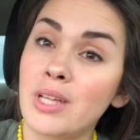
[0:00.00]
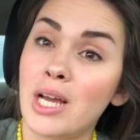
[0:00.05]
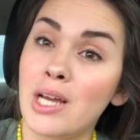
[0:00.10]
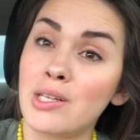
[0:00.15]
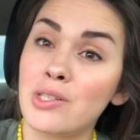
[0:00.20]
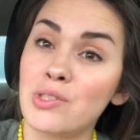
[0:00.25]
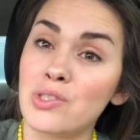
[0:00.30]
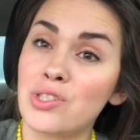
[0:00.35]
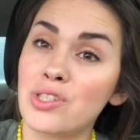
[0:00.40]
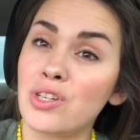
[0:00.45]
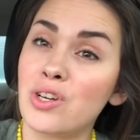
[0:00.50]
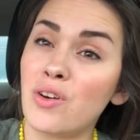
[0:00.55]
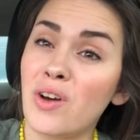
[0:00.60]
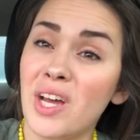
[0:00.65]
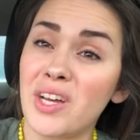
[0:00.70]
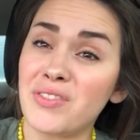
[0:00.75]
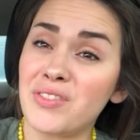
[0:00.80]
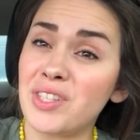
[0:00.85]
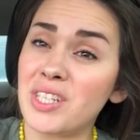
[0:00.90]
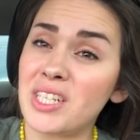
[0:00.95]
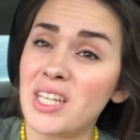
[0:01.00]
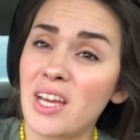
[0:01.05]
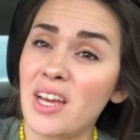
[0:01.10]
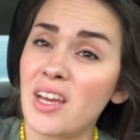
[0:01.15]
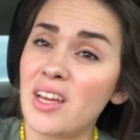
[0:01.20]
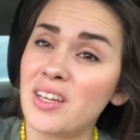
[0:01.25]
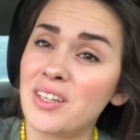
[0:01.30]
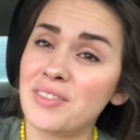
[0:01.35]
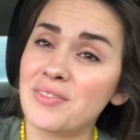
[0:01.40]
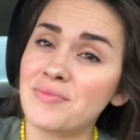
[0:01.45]
I used to go every
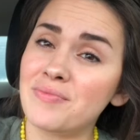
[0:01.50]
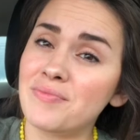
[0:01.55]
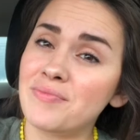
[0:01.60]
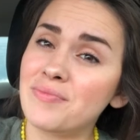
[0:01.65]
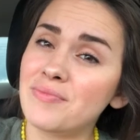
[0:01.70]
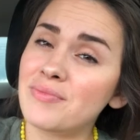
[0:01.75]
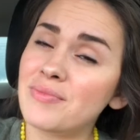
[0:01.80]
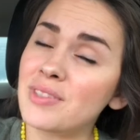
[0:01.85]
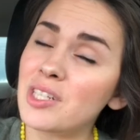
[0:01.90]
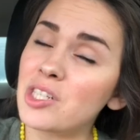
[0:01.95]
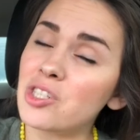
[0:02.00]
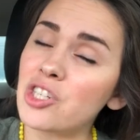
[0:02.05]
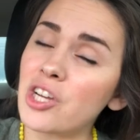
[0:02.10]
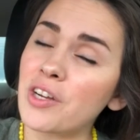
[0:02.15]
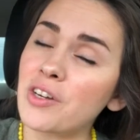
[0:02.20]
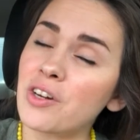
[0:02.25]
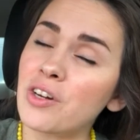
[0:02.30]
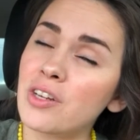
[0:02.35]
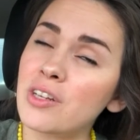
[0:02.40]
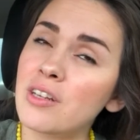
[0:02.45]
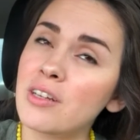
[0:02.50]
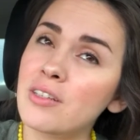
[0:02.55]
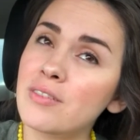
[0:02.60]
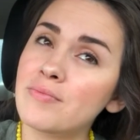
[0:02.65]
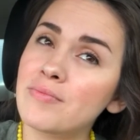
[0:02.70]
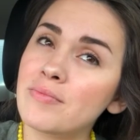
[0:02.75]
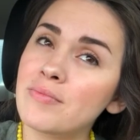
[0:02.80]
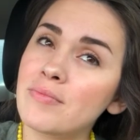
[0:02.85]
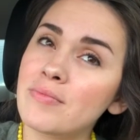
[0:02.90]
day and check on it,